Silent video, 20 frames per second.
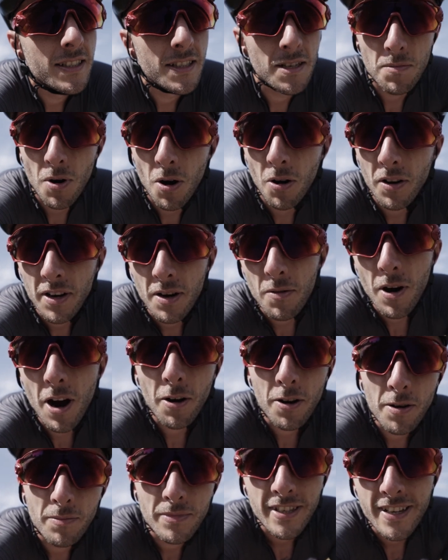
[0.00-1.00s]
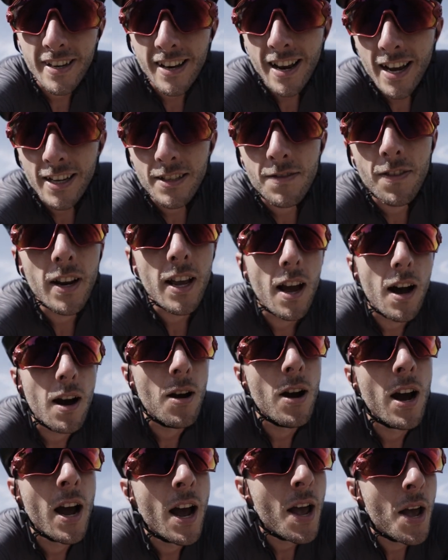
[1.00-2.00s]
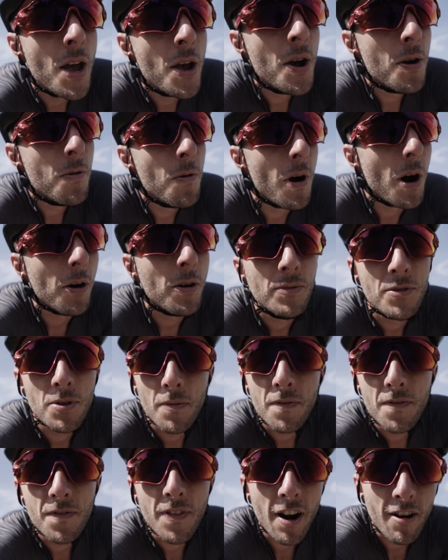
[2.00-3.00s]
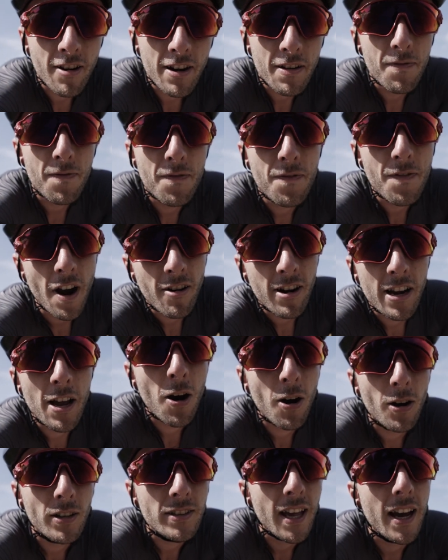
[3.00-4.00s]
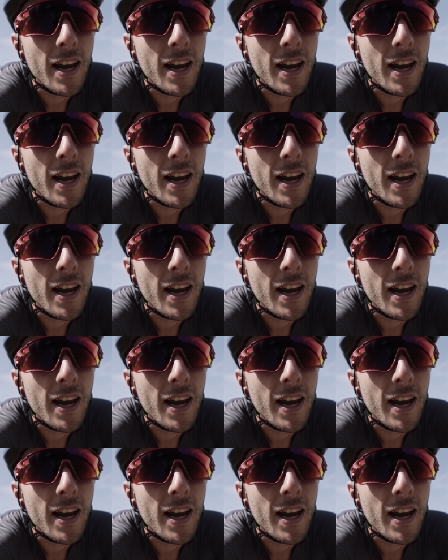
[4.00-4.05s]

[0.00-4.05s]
Good morning and welcome to today's video. Welcome to a very, very hot